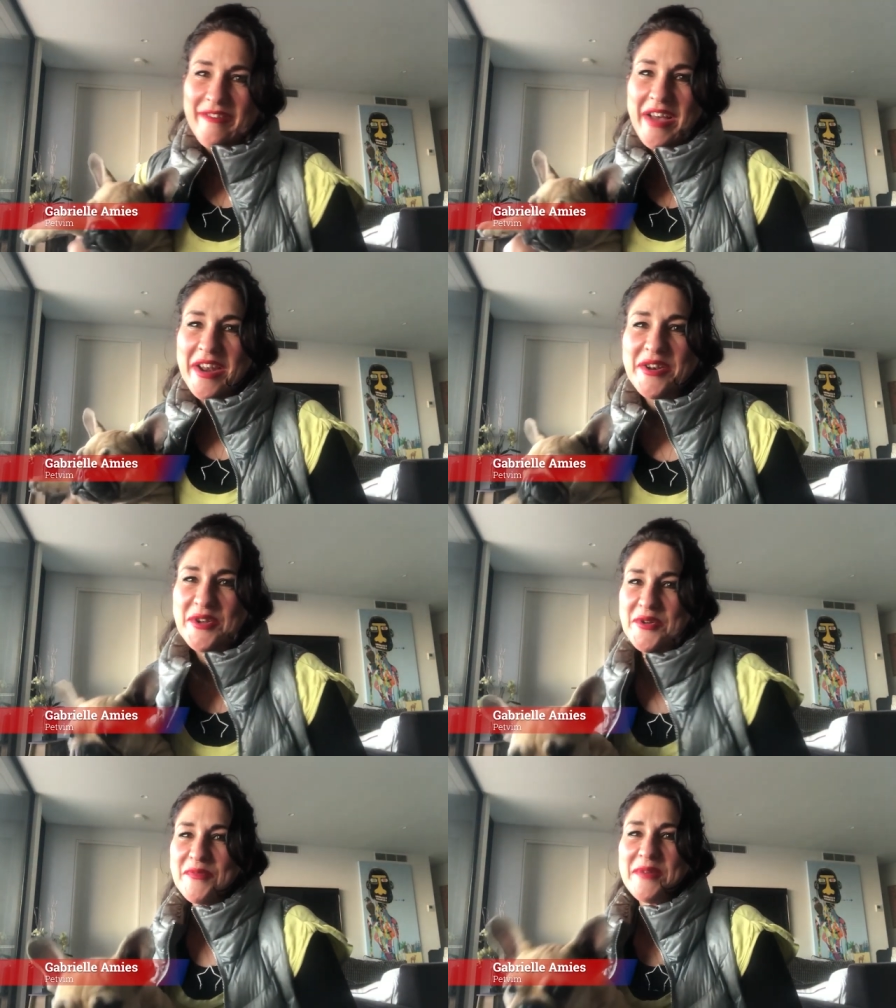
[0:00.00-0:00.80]
had a
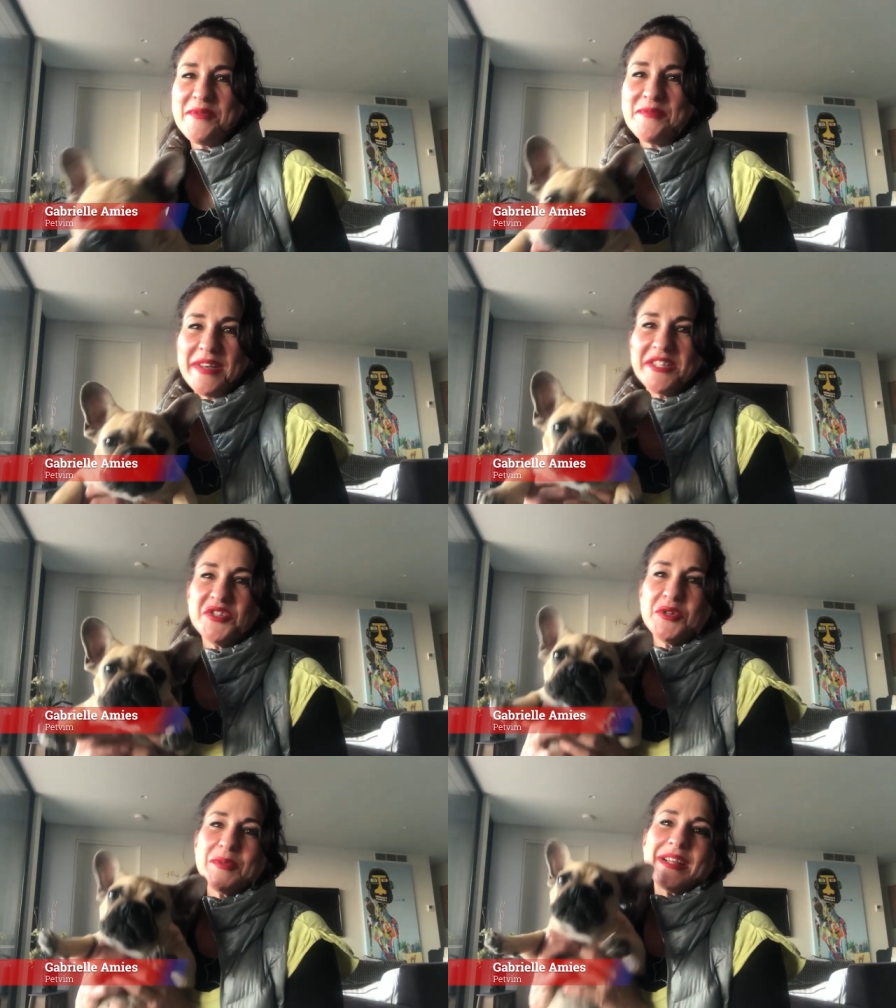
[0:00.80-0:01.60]
lot of people
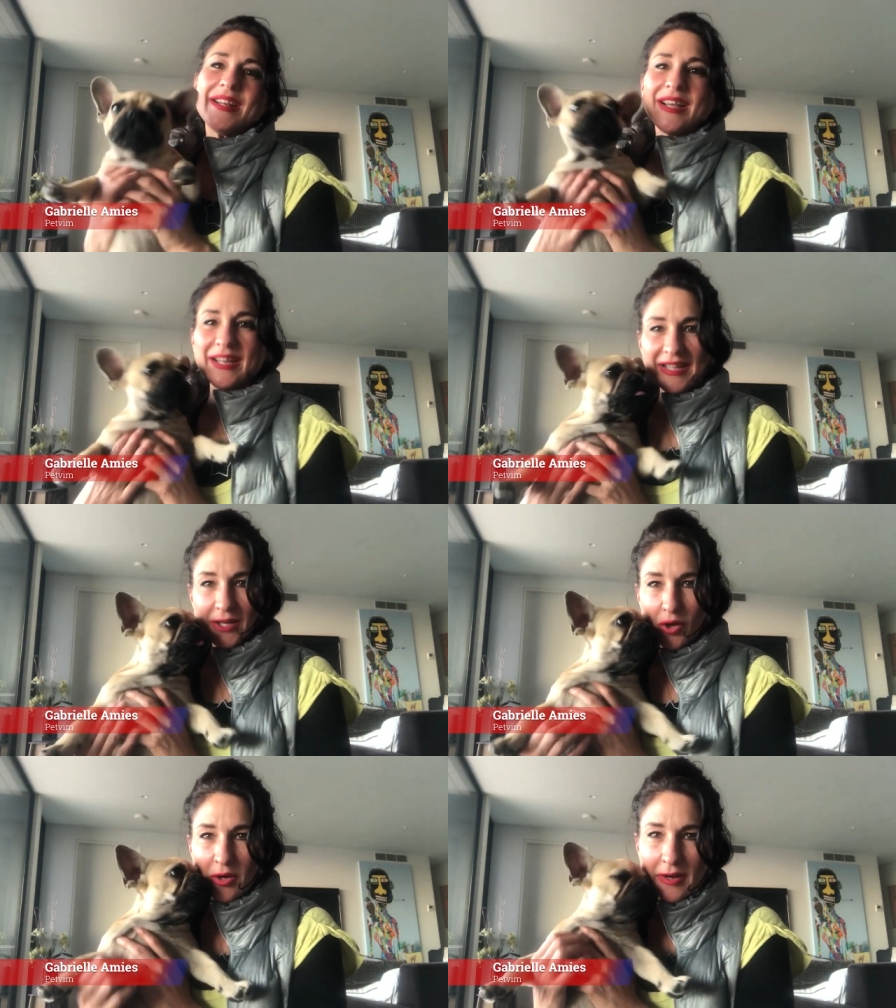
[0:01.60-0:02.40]
messaging me lately
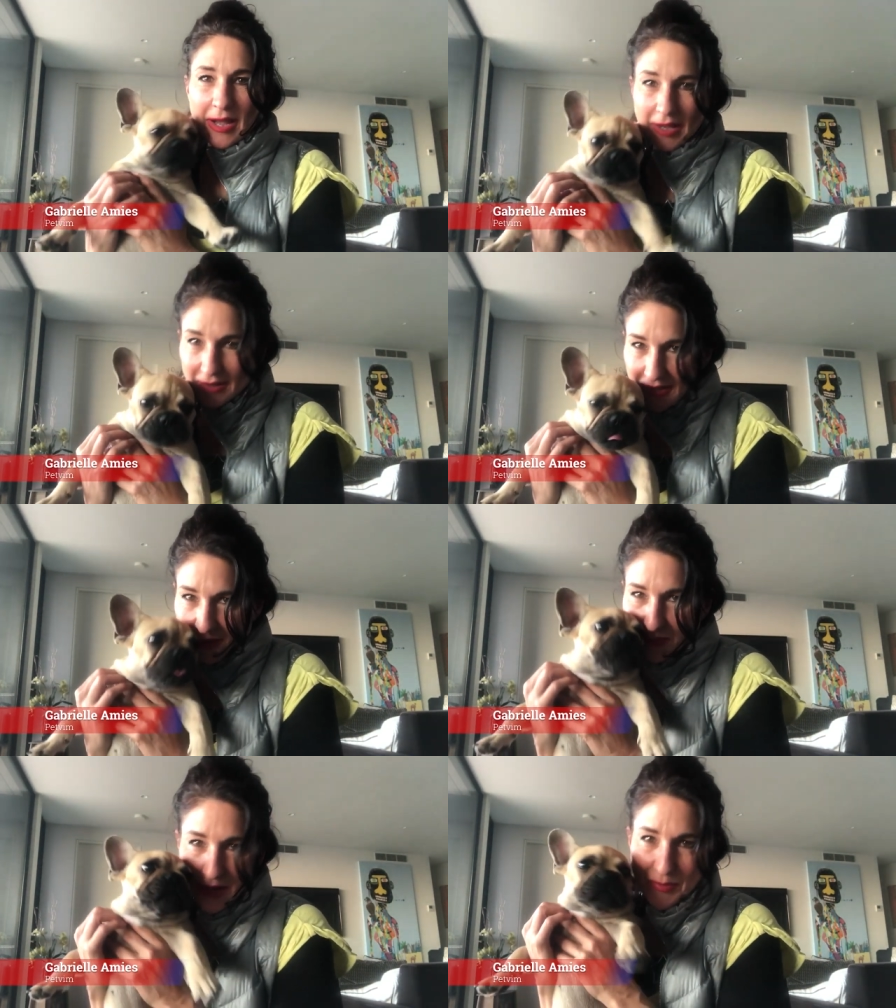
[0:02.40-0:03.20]
going, How's
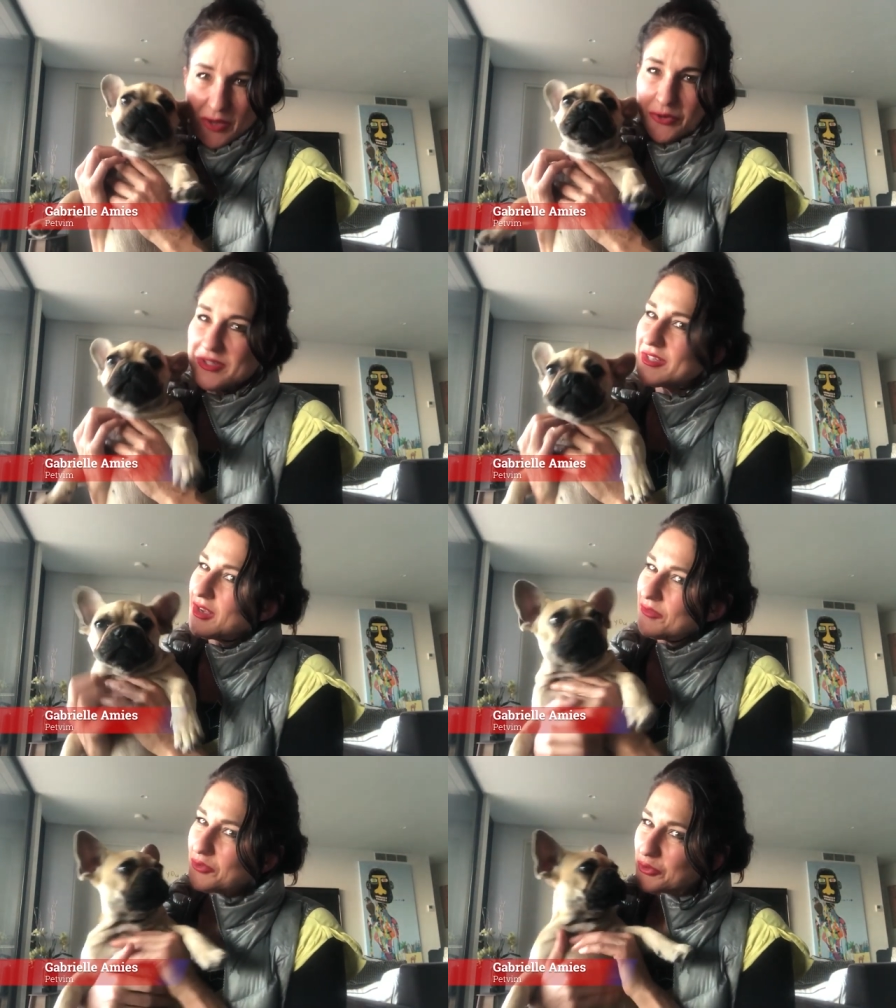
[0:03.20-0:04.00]
little baby
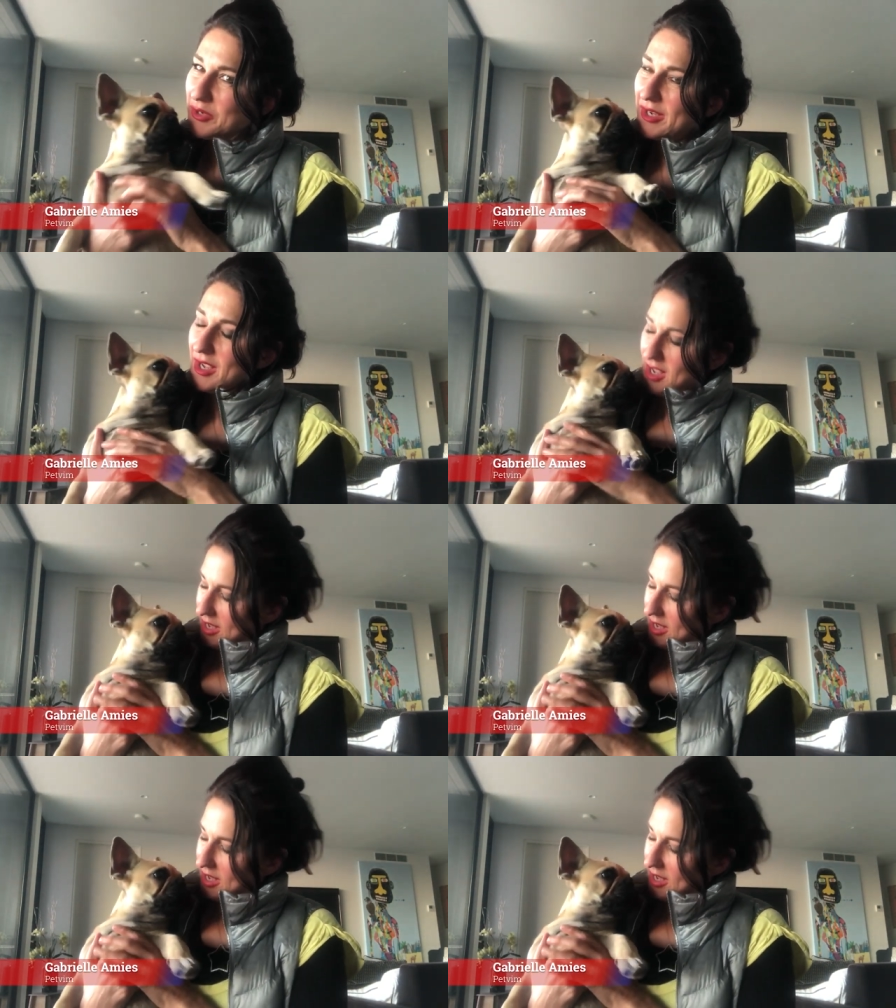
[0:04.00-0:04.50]
Gustav going?